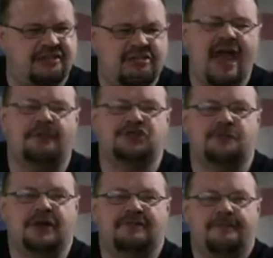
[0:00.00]

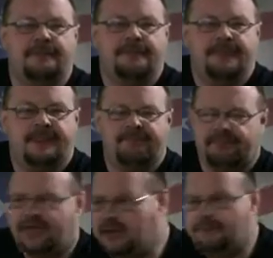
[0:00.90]
establishment
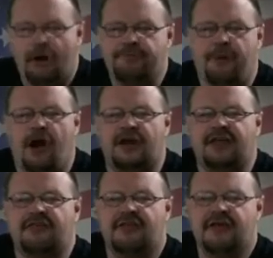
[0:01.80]
in both
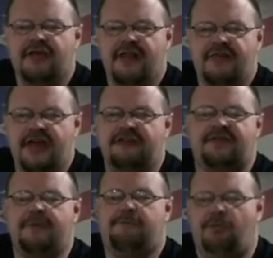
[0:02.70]
parties that
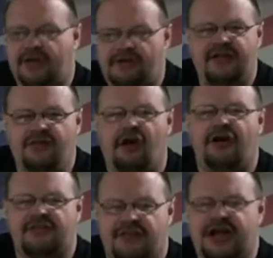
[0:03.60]
have completely
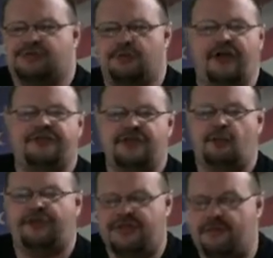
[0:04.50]
lost touch with
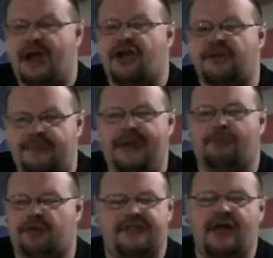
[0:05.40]
what the American
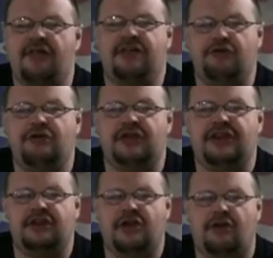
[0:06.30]
people are telling you
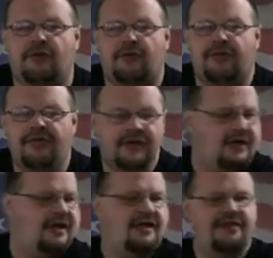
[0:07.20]
need to do.
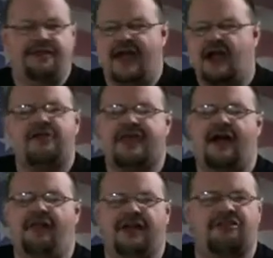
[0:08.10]
They're
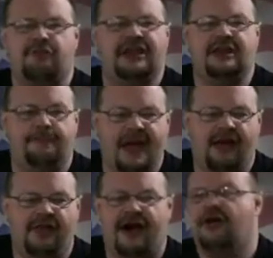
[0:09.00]
telling us we need a
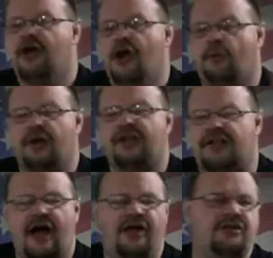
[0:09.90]
bailout. We're
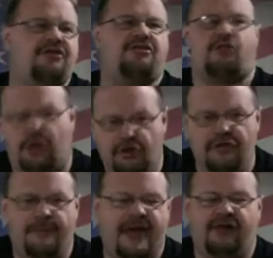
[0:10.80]
telling you, screw
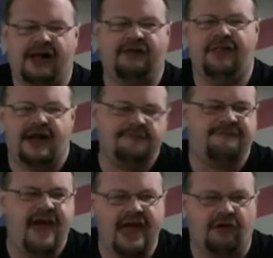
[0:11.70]
the bailout, let them
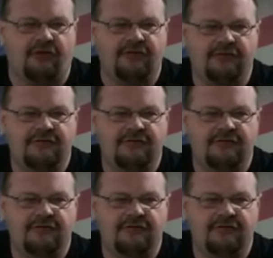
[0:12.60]
fail.